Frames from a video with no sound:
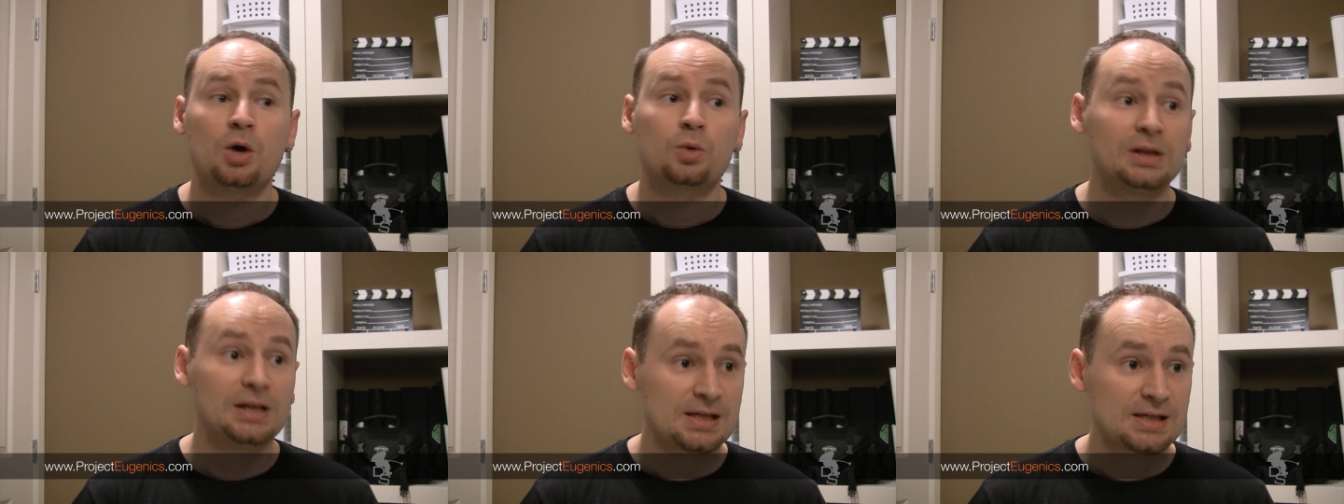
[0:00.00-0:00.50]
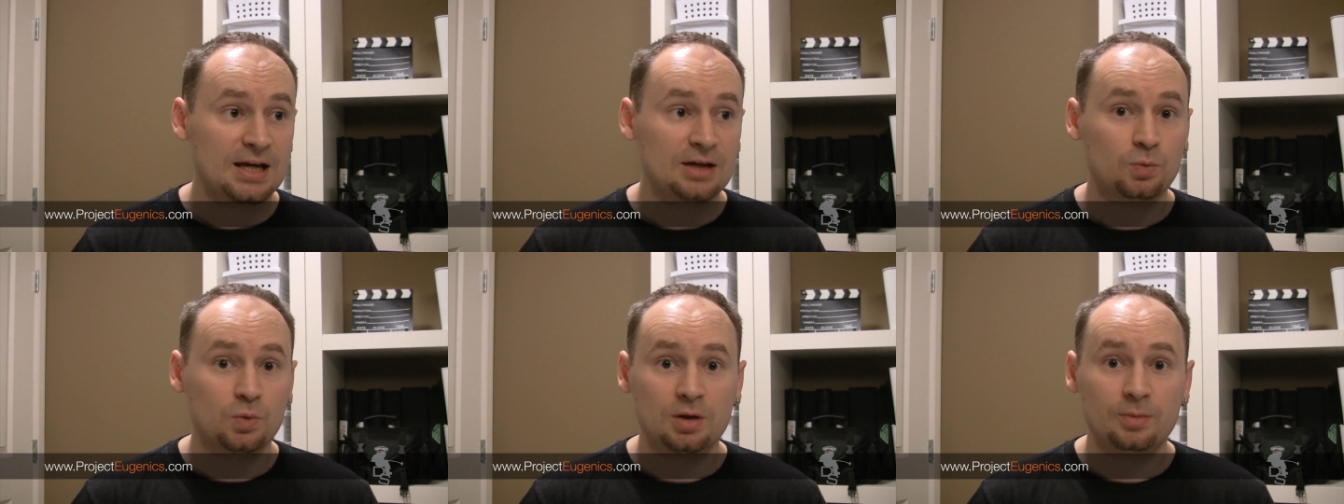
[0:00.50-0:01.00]
Release
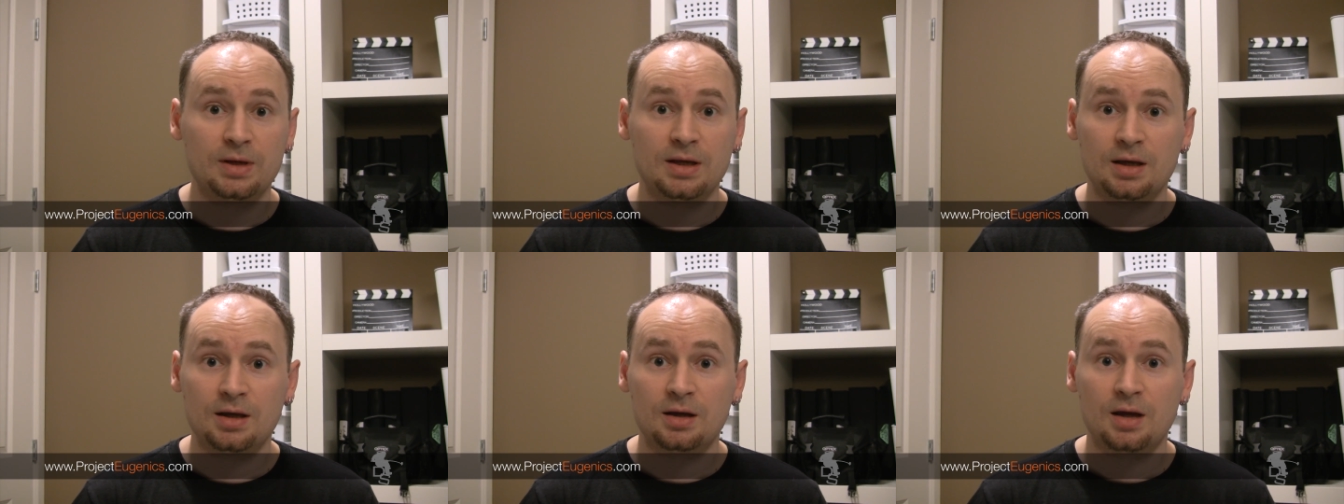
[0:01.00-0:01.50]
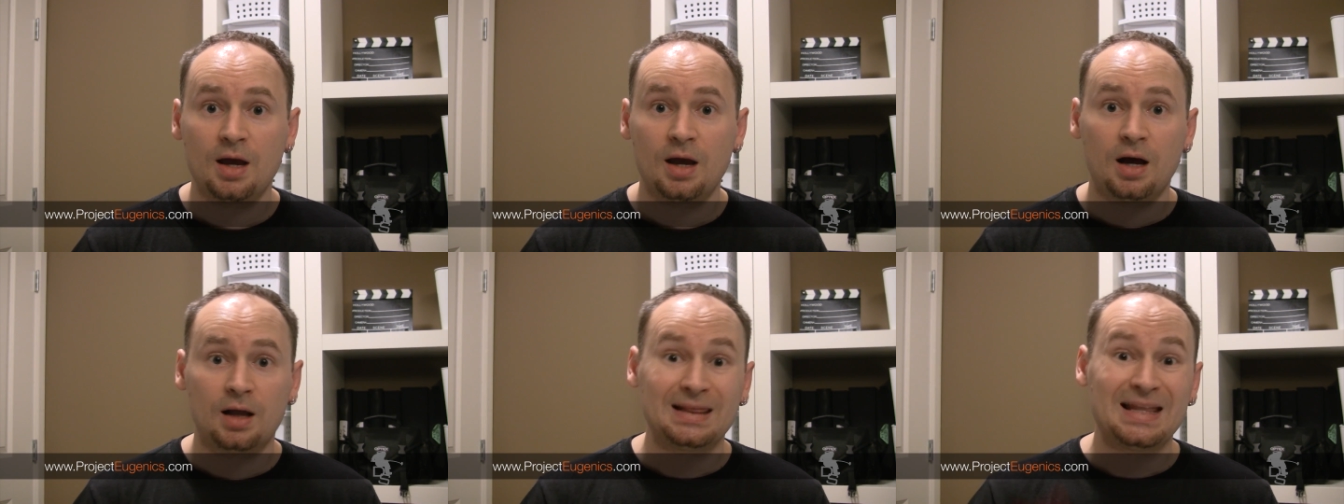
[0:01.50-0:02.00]
date will be
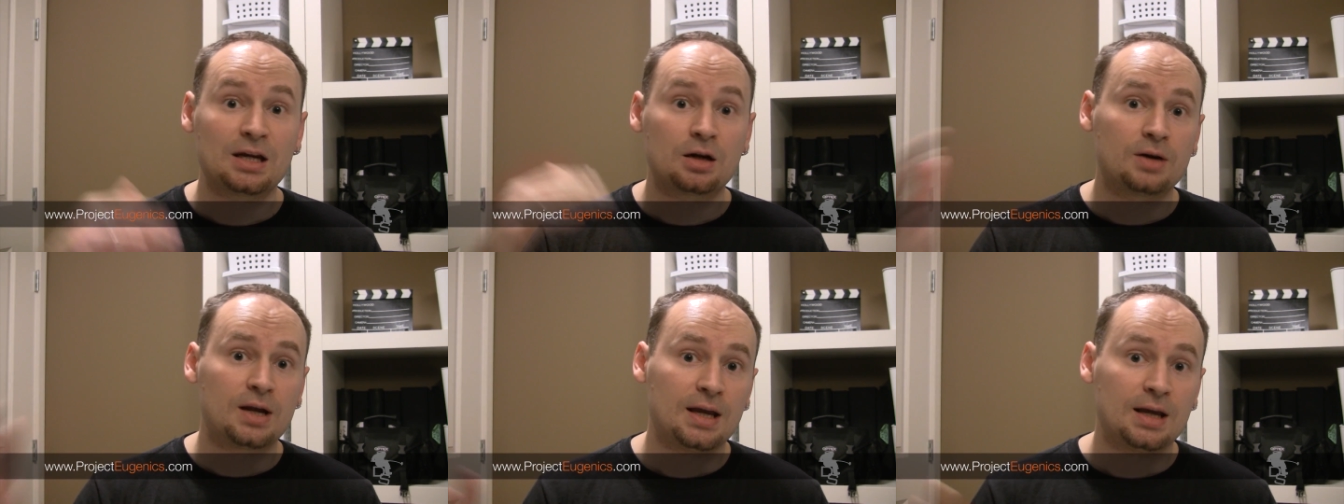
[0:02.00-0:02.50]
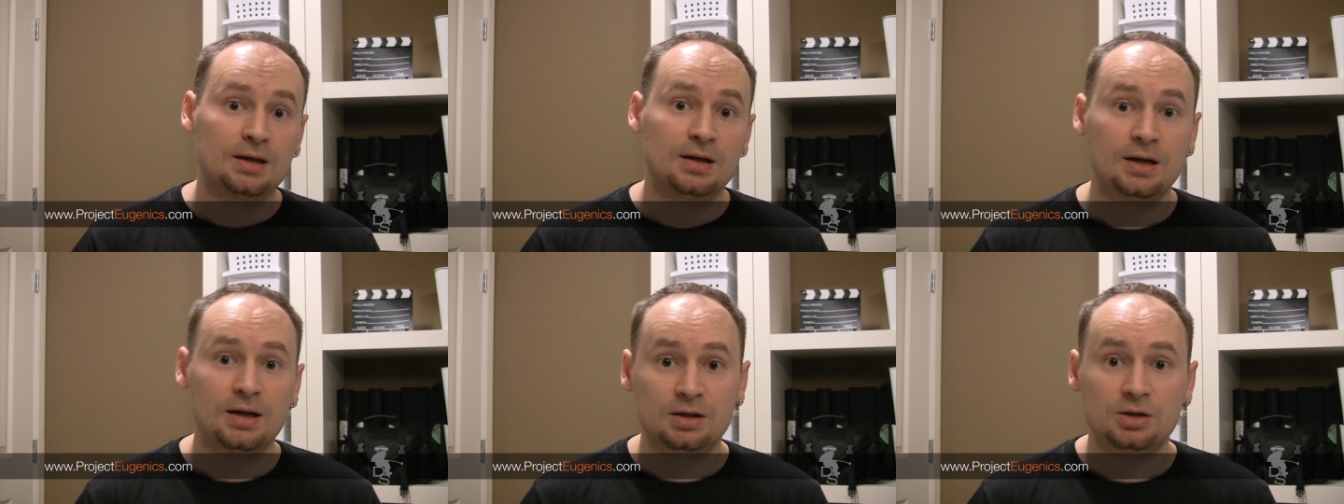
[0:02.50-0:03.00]
later in
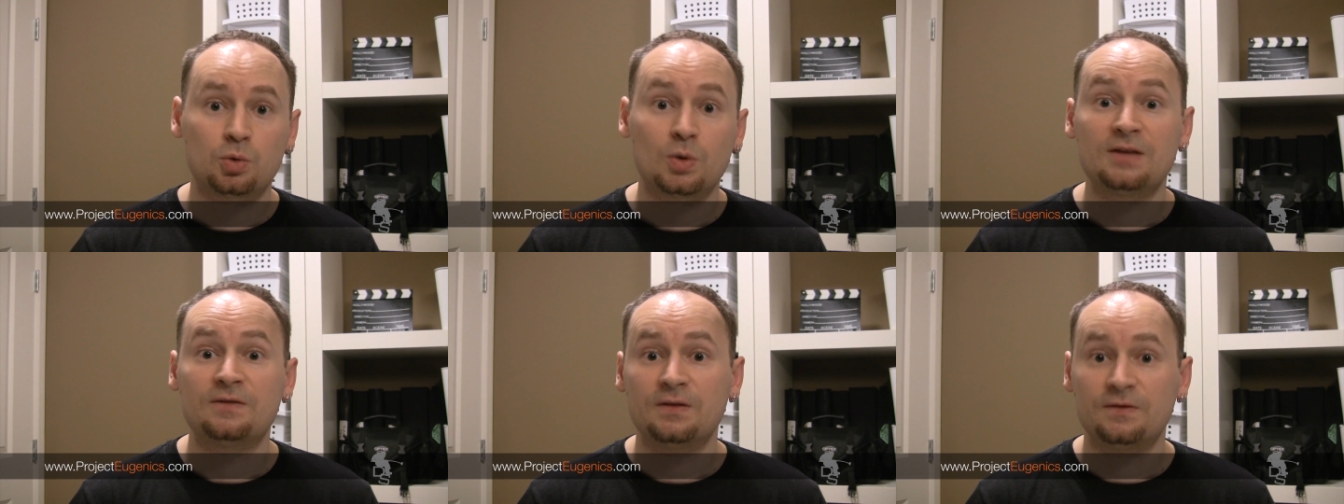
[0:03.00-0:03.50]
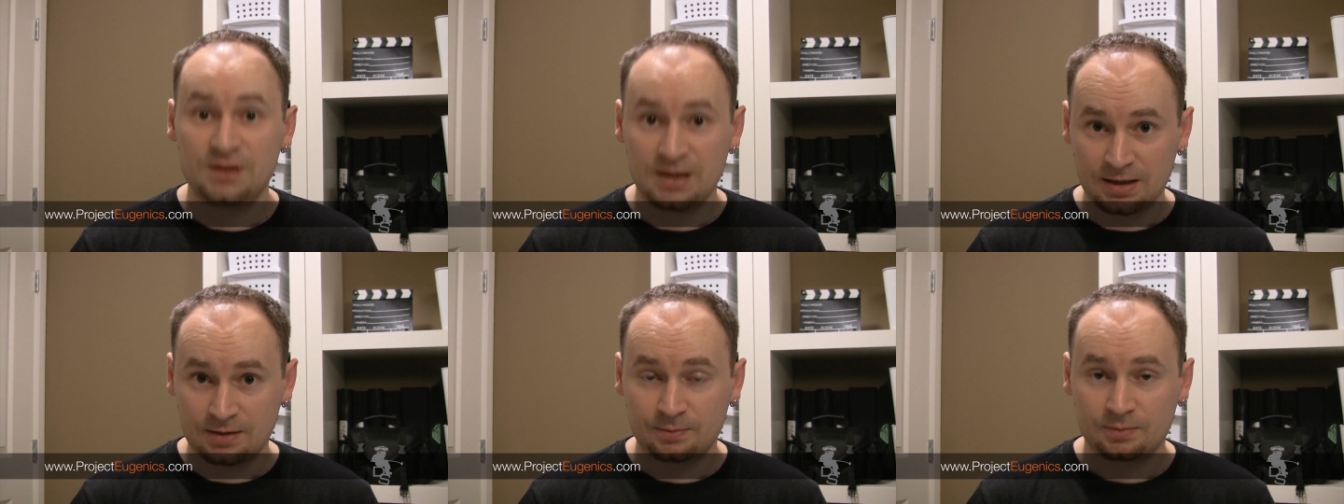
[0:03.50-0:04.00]

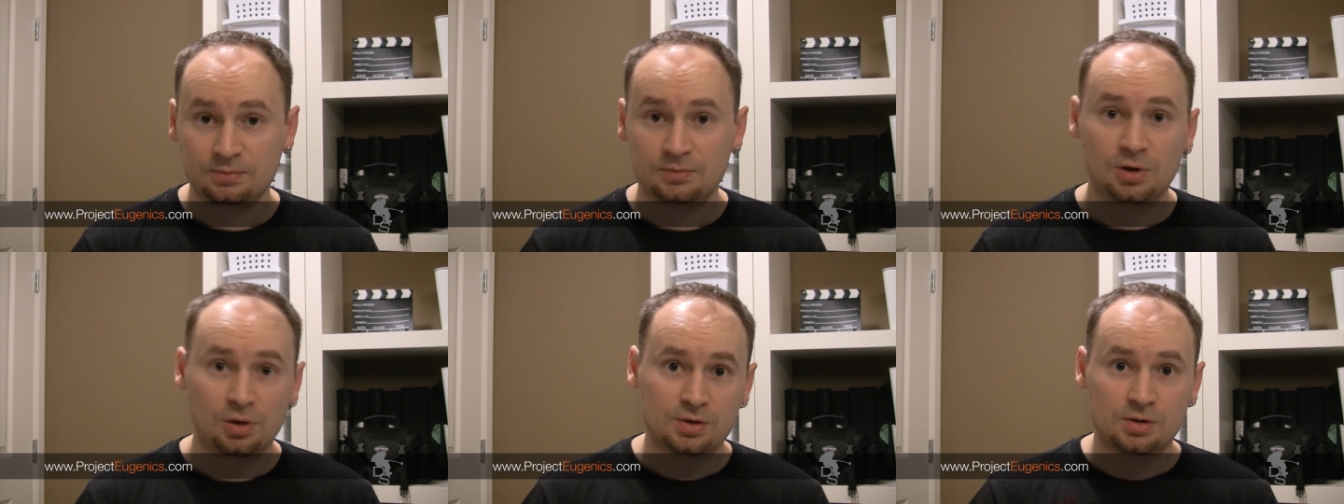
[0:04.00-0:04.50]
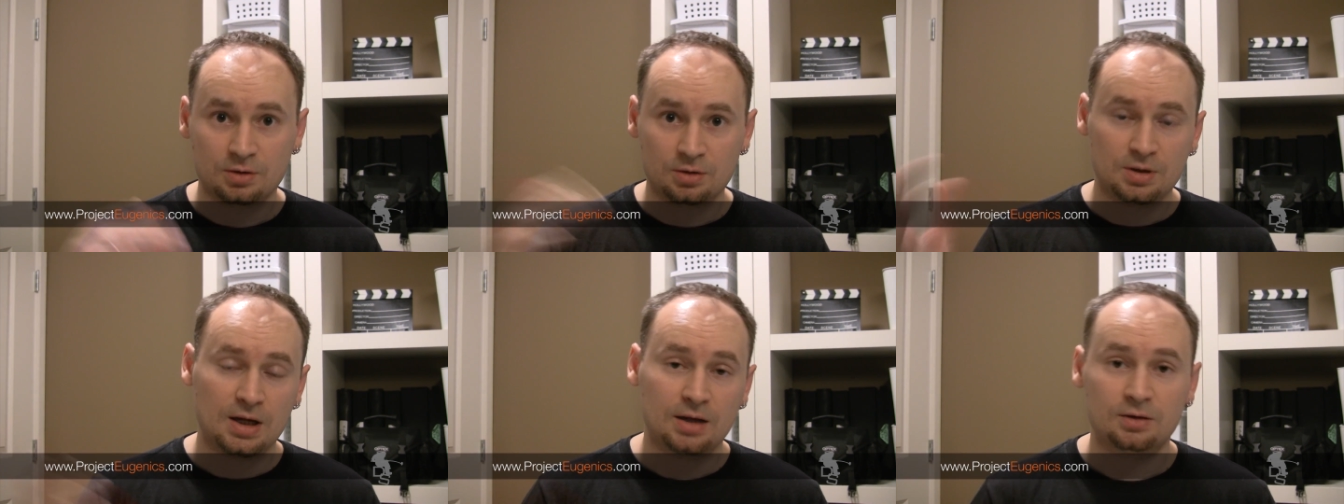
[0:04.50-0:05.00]
2015, closer to
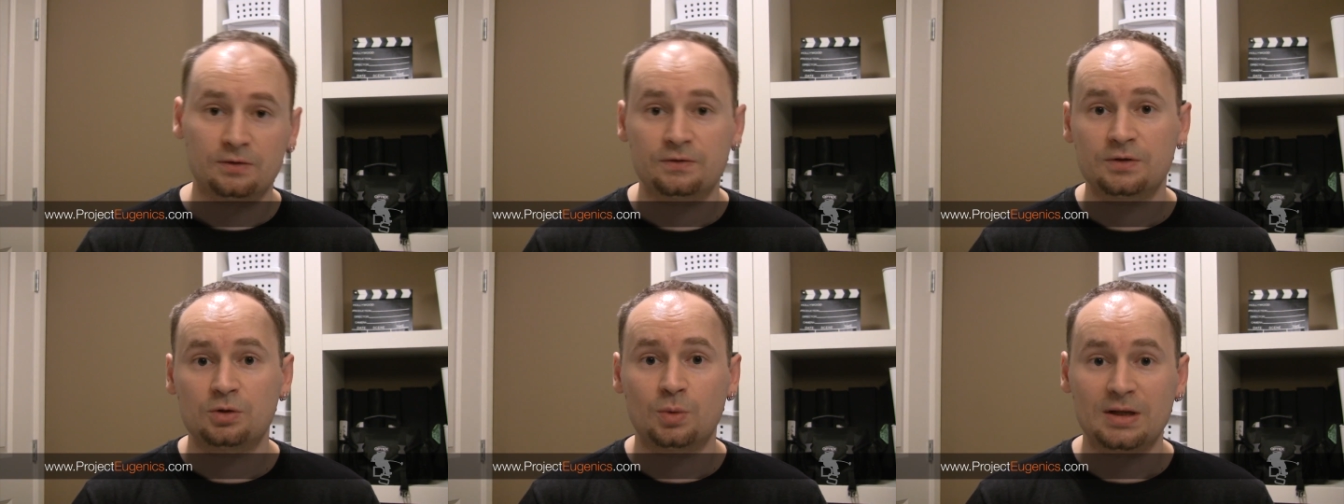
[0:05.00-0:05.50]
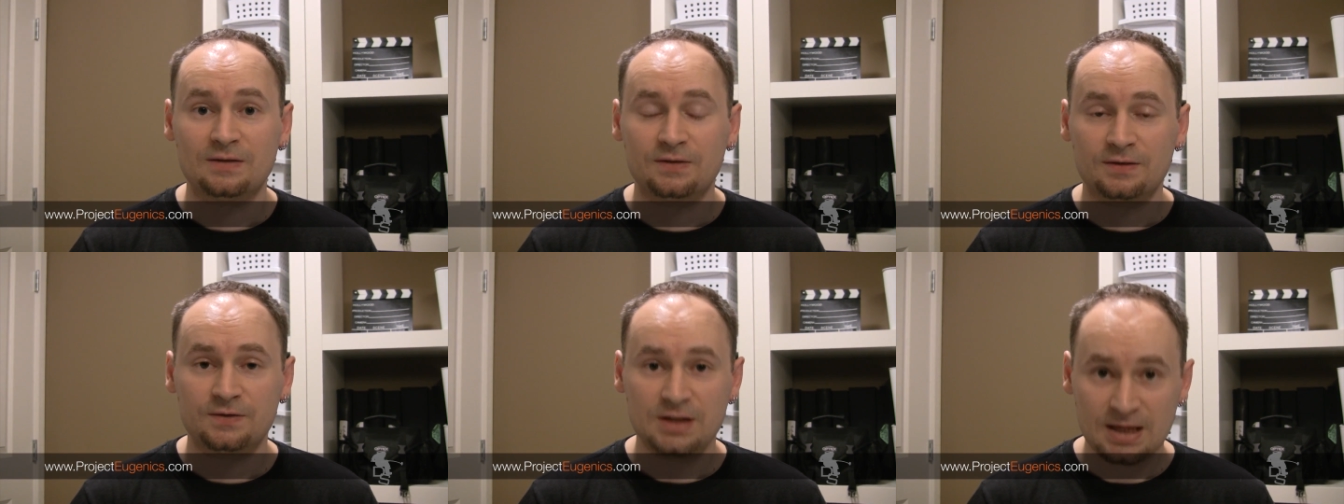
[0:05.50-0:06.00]
the end of
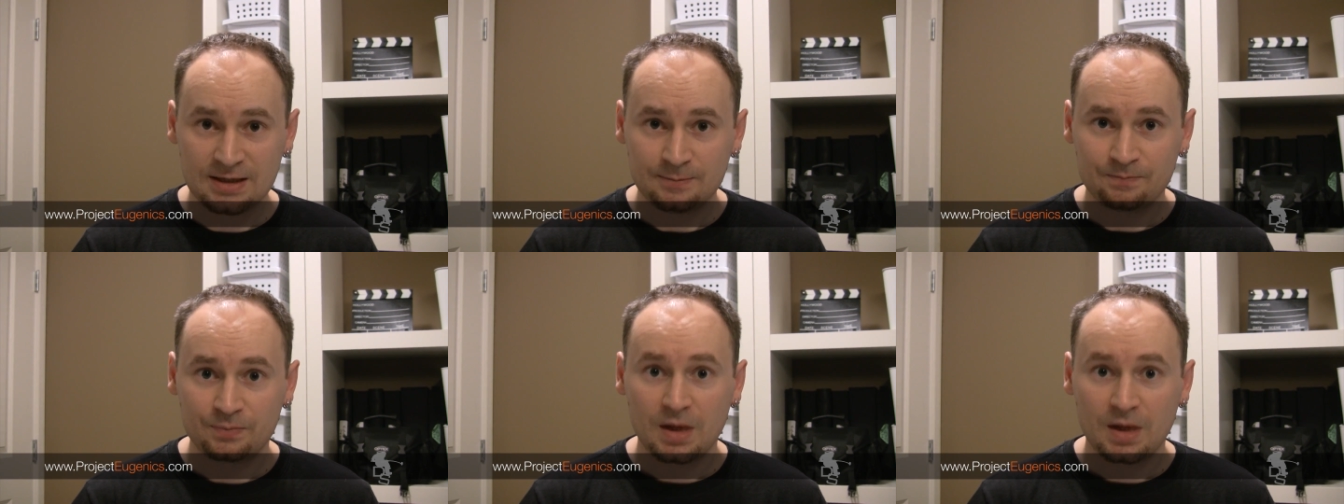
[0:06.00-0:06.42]
2015.